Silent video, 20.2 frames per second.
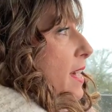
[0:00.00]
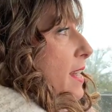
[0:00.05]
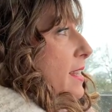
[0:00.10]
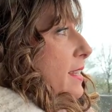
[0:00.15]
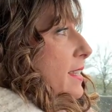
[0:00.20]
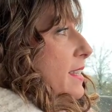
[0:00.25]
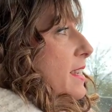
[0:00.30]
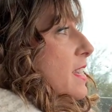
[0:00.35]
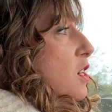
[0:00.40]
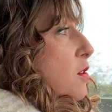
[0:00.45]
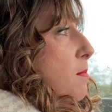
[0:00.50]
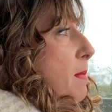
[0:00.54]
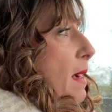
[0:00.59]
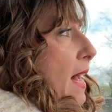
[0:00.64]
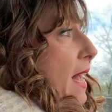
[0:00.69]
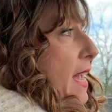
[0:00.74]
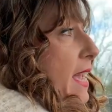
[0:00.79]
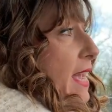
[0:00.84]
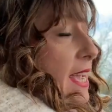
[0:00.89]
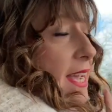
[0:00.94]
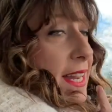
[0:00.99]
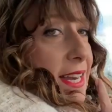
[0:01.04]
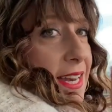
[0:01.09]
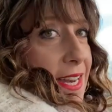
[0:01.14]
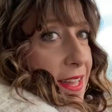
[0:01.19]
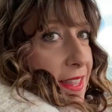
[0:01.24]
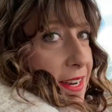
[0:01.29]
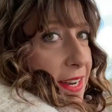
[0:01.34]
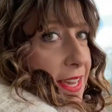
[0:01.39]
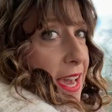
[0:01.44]
that is nearby in
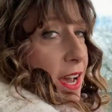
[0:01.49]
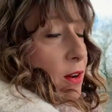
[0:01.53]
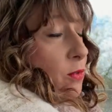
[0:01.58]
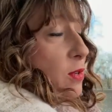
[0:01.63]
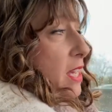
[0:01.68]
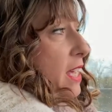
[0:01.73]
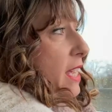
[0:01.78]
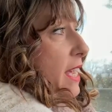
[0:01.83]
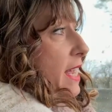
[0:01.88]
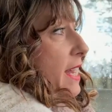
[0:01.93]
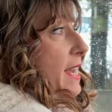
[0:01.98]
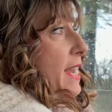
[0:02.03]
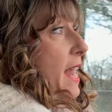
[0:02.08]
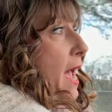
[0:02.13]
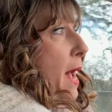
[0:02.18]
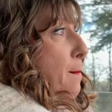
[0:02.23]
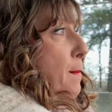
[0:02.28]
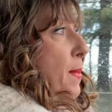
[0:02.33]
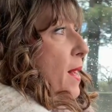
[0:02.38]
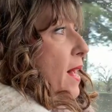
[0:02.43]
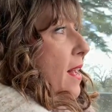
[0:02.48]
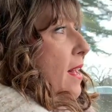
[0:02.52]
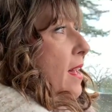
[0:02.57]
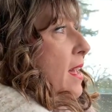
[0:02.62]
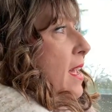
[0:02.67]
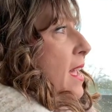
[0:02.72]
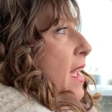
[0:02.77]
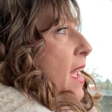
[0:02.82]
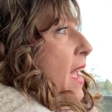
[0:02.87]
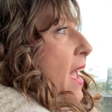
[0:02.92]
another county in Napa,